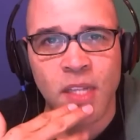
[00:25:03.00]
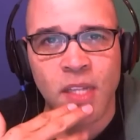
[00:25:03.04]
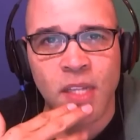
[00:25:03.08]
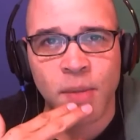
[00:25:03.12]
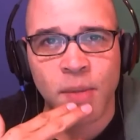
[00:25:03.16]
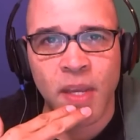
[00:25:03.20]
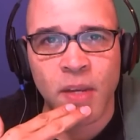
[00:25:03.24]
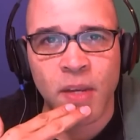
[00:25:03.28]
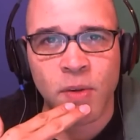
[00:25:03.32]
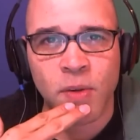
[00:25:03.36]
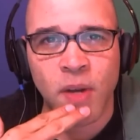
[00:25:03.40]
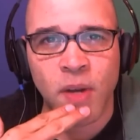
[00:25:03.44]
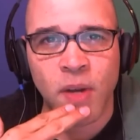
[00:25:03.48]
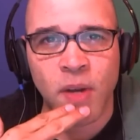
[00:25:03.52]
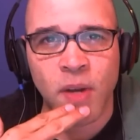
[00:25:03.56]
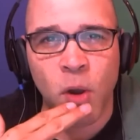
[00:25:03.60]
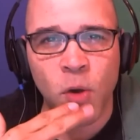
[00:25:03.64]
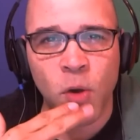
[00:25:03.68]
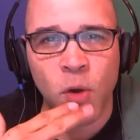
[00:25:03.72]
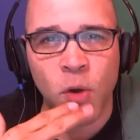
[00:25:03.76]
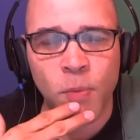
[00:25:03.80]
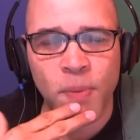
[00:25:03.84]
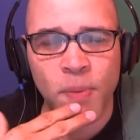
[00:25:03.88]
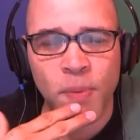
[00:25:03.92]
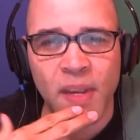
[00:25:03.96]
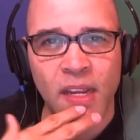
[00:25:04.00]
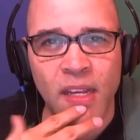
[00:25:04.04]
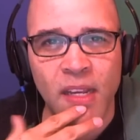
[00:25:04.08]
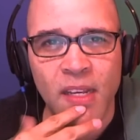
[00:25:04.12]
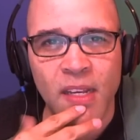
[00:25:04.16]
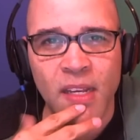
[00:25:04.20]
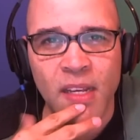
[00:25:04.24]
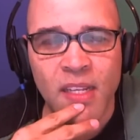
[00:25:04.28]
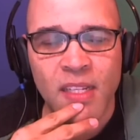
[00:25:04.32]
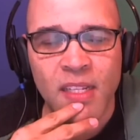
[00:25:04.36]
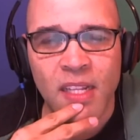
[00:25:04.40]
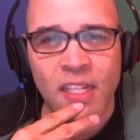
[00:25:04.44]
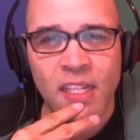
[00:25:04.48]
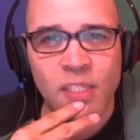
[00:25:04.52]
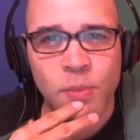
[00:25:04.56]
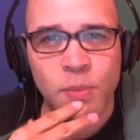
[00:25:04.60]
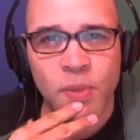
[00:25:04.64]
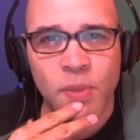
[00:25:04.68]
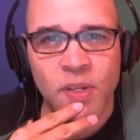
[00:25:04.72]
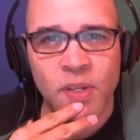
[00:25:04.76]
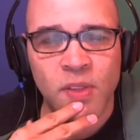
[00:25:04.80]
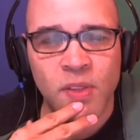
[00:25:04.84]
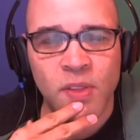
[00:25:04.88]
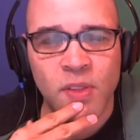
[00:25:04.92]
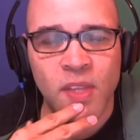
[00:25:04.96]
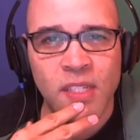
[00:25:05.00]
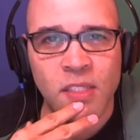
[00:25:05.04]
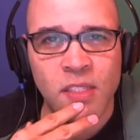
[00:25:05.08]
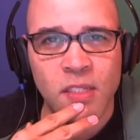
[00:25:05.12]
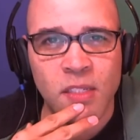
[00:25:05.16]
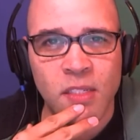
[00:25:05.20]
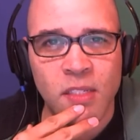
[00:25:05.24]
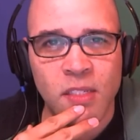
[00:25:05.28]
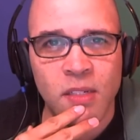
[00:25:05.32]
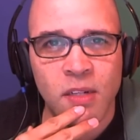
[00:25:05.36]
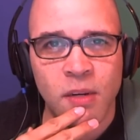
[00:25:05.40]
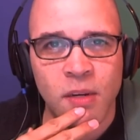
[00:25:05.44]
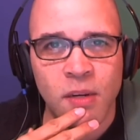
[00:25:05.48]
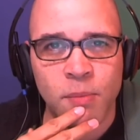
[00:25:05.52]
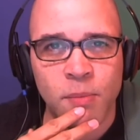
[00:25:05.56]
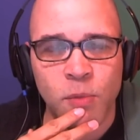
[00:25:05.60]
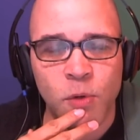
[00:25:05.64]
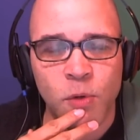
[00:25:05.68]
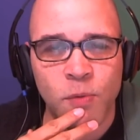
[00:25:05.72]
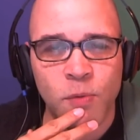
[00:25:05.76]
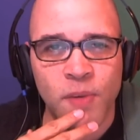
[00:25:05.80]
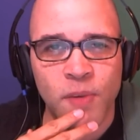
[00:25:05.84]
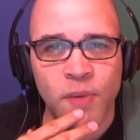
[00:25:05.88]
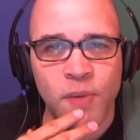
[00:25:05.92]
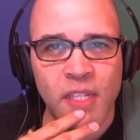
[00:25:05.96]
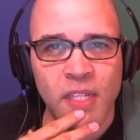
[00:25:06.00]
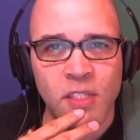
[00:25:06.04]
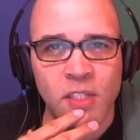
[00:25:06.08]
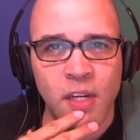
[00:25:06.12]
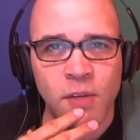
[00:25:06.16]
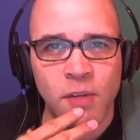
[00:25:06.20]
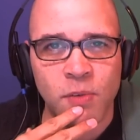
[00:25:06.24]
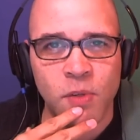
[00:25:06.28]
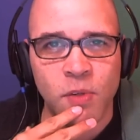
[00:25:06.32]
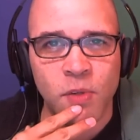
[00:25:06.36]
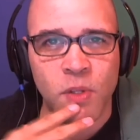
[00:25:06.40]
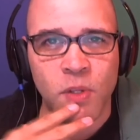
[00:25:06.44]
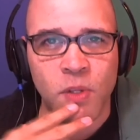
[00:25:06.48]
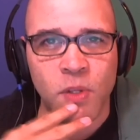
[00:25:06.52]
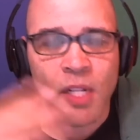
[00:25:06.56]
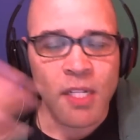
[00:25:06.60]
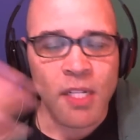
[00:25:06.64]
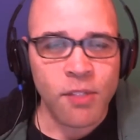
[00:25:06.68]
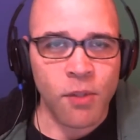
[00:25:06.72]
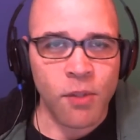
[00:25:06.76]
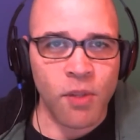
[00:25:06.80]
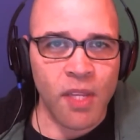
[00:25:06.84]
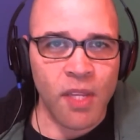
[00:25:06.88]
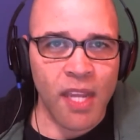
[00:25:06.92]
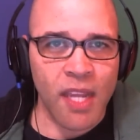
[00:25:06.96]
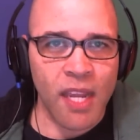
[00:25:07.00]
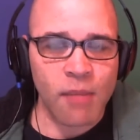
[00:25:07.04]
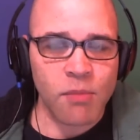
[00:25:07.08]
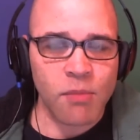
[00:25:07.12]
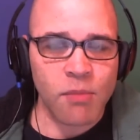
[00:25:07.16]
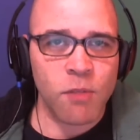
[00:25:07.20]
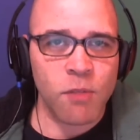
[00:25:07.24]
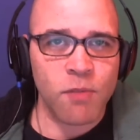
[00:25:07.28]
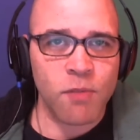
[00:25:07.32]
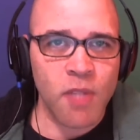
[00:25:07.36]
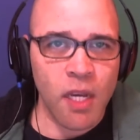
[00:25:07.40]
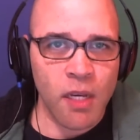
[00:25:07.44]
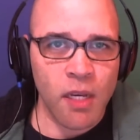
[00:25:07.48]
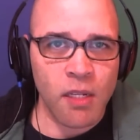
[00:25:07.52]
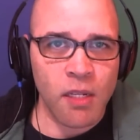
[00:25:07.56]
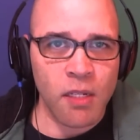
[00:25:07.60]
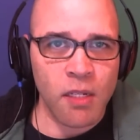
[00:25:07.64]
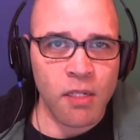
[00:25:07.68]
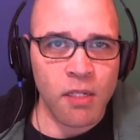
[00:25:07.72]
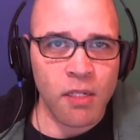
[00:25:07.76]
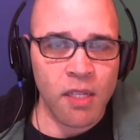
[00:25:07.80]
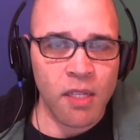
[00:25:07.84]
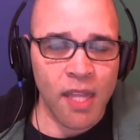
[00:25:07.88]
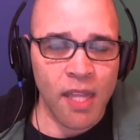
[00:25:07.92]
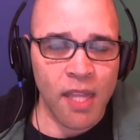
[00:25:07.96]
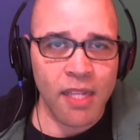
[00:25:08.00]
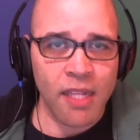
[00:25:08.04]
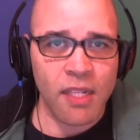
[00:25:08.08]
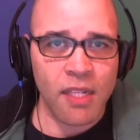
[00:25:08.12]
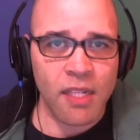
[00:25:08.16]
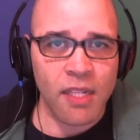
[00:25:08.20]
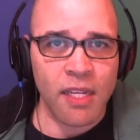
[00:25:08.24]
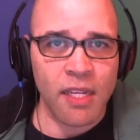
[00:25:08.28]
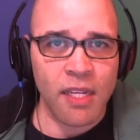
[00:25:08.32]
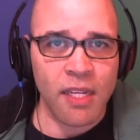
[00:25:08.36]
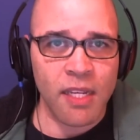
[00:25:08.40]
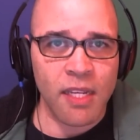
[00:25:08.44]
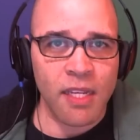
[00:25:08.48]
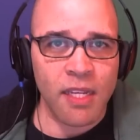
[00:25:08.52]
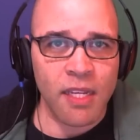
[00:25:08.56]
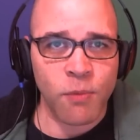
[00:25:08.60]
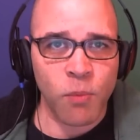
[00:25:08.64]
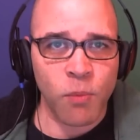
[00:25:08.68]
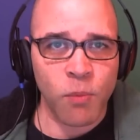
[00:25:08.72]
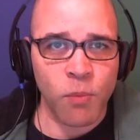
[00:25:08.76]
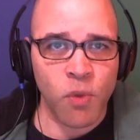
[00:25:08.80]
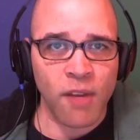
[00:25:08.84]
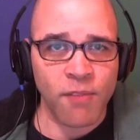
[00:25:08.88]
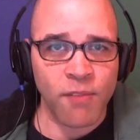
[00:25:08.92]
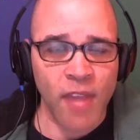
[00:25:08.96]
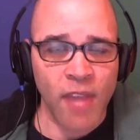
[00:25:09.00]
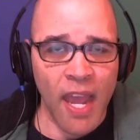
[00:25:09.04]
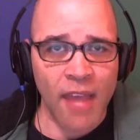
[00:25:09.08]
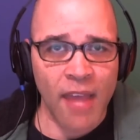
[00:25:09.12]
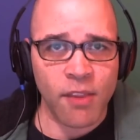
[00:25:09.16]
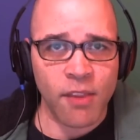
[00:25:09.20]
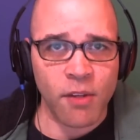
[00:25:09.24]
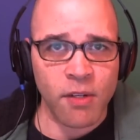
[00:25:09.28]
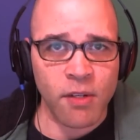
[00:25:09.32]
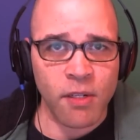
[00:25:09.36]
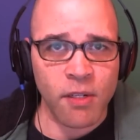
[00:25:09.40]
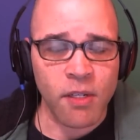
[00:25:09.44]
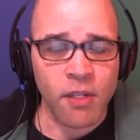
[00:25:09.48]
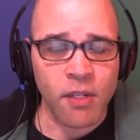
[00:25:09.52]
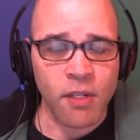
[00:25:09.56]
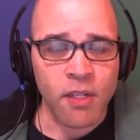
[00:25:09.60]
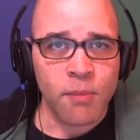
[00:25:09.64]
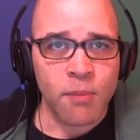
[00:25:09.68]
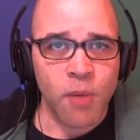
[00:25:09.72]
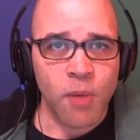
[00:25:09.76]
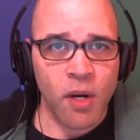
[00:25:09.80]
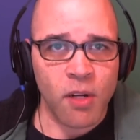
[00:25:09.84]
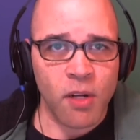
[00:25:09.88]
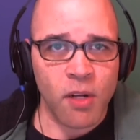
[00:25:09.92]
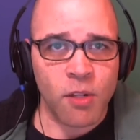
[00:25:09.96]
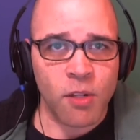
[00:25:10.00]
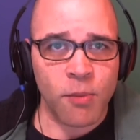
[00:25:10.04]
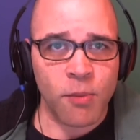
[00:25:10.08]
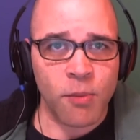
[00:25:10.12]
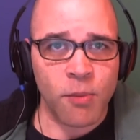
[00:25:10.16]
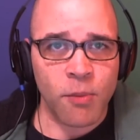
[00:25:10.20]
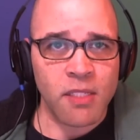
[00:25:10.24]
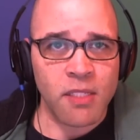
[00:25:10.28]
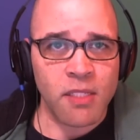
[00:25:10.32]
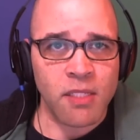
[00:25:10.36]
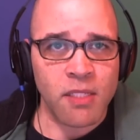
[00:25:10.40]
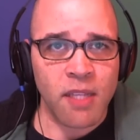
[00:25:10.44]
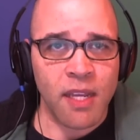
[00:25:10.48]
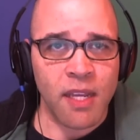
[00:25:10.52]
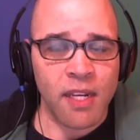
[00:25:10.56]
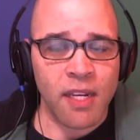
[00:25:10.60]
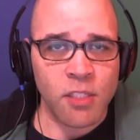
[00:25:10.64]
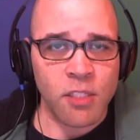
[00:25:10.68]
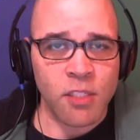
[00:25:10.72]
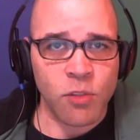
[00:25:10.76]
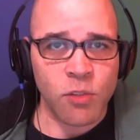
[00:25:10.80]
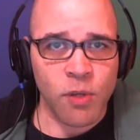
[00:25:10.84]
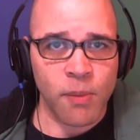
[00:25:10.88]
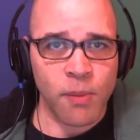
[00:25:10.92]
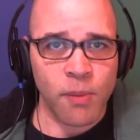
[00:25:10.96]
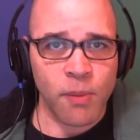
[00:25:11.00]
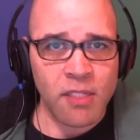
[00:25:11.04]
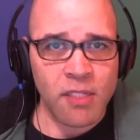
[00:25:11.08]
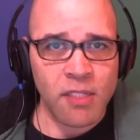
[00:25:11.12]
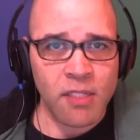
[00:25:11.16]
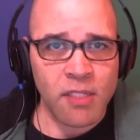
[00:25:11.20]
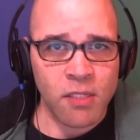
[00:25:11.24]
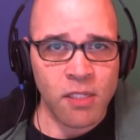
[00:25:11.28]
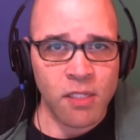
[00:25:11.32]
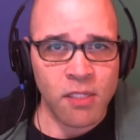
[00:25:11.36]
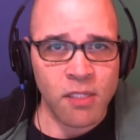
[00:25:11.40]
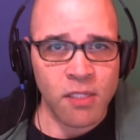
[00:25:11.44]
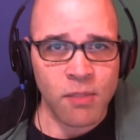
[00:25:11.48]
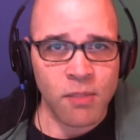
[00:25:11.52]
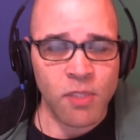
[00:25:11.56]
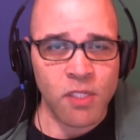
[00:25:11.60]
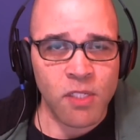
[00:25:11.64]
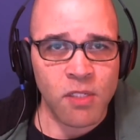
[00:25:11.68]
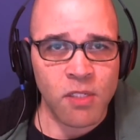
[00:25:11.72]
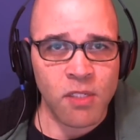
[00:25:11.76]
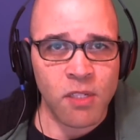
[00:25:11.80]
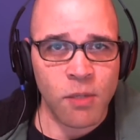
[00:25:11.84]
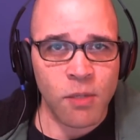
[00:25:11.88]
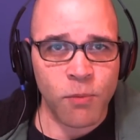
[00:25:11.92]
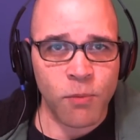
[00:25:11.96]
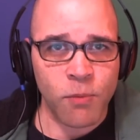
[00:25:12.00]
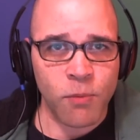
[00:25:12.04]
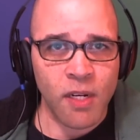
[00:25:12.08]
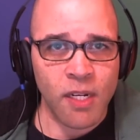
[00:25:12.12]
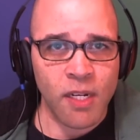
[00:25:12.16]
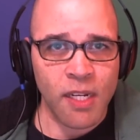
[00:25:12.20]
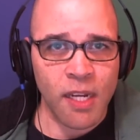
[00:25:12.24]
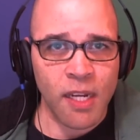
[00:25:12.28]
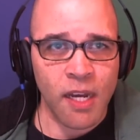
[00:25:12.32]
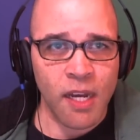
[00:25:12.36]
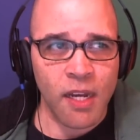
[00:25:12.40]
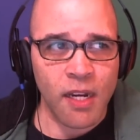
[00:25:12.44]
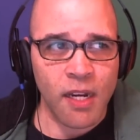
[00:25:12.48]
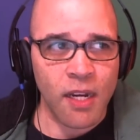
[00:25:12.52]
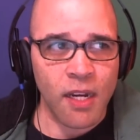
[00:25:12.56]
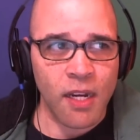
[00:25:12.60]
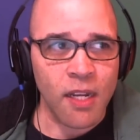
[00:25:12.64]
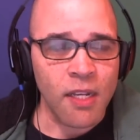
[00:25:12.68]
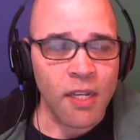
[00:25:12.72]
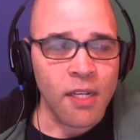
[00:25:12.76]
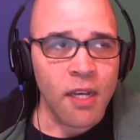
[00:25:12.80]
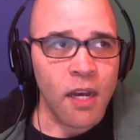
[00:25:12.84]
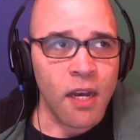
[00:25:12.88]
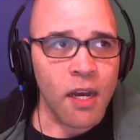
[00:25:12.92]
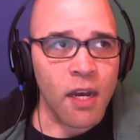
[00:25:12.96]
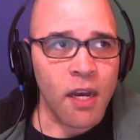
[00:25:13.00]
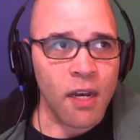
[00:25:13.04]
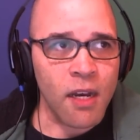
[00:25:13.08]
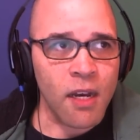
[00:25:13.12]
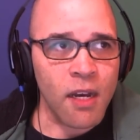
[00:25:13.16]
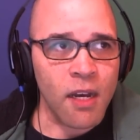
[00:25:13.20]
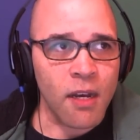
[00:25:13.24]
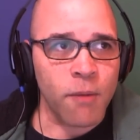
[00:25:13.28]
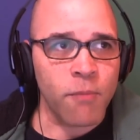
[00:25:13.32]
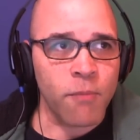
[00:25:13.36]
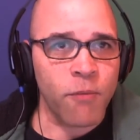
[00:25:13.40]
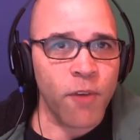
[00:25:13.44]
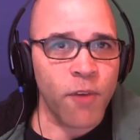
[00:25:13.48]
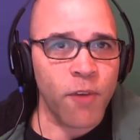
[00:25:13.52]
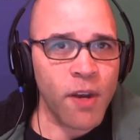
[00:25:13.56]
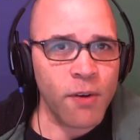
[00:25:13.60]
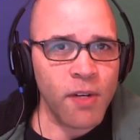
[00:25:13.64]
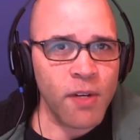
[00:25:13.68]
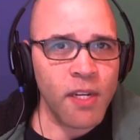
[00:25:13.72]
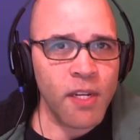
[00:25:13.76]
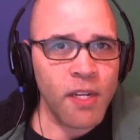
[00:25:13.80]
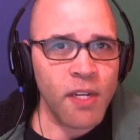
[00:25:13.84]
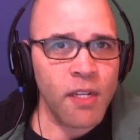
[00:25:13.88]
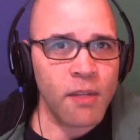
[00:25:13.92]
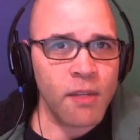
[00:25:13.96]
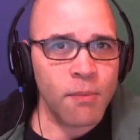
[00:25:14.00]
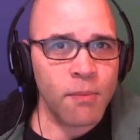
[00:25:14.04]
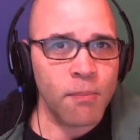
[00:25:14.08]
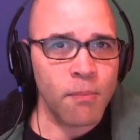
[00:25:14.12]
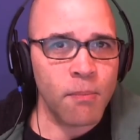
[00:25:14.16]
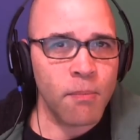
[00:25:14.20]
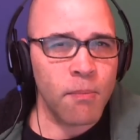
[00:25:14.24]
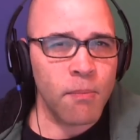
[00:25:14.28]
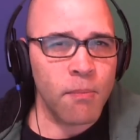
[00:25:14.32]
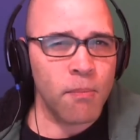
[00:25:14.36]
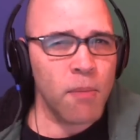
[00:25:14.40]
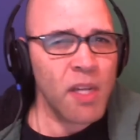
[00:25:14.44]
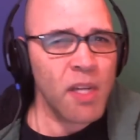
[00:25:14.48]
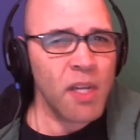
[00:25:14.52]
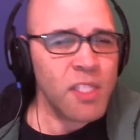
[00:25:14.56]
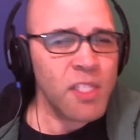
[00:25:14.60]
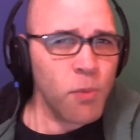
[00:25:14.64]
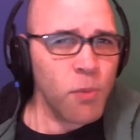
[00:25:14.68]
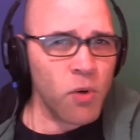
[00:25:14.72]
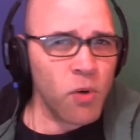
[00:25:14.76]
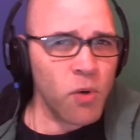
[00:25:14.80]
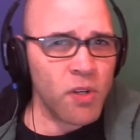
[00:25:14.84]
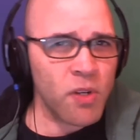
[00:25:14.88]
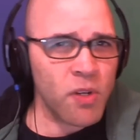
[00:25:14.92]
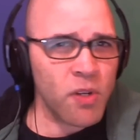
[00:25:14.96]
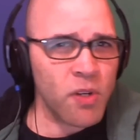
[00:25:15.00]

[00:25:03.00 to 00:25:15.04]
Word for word: my own. I'm hoping that's where things are moving in general. Though the games you've done lately, at least from what I've gathered, Particle Mace and Extreme Exorcism, which you're still working on, very much more in the